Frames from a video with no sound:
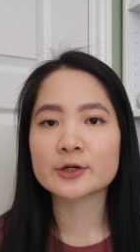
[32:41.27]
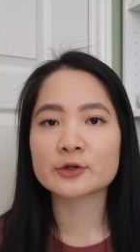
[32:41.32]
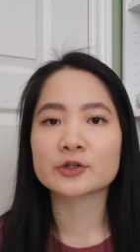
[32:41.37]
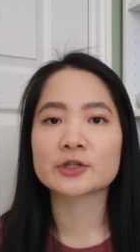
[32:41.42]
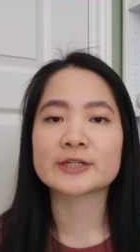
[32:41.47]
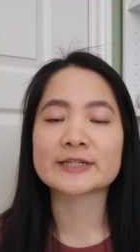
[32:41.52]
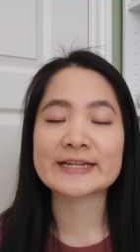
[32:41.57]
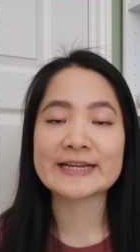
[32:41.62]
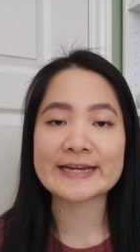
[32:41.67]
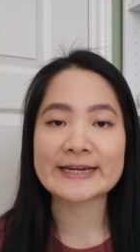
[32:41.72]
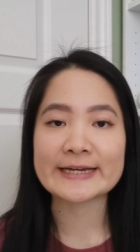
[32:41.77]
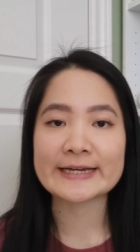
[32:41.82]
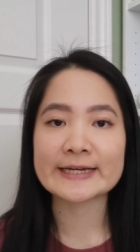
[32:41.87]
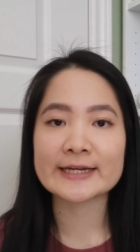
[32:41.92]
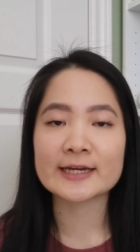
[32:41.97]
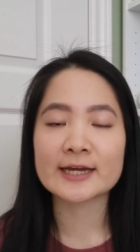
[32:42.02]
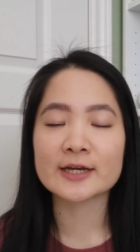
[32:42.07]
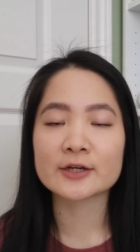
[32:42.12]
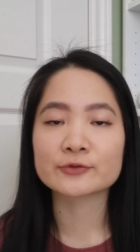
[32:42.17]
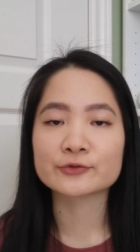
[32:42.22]
or
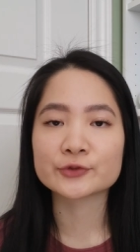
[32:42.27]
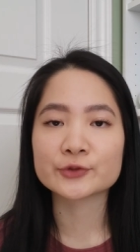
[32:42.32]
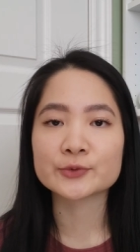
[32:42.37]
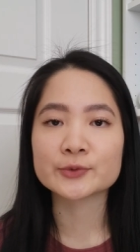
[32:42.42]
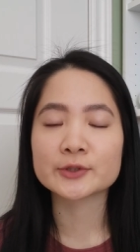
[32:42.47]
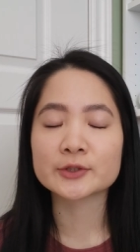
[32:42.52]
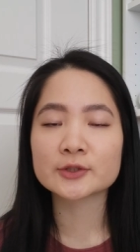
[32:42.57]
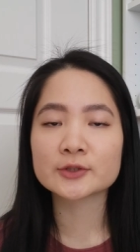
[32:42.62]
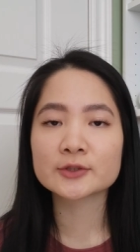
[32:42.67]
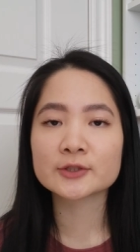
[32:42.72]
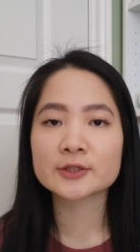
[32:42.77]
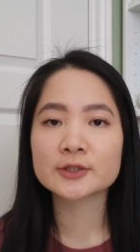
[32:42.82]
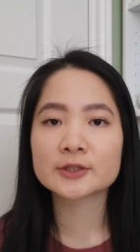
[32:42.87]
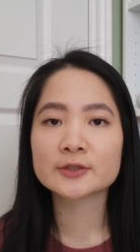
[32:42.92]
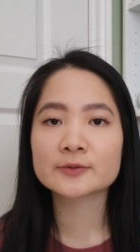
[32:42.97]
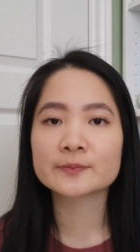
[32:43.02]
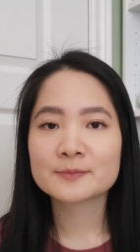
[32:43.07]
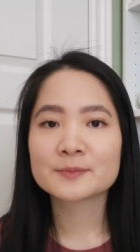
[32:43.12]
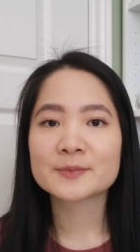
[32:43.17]
Day and Ruhn earlier,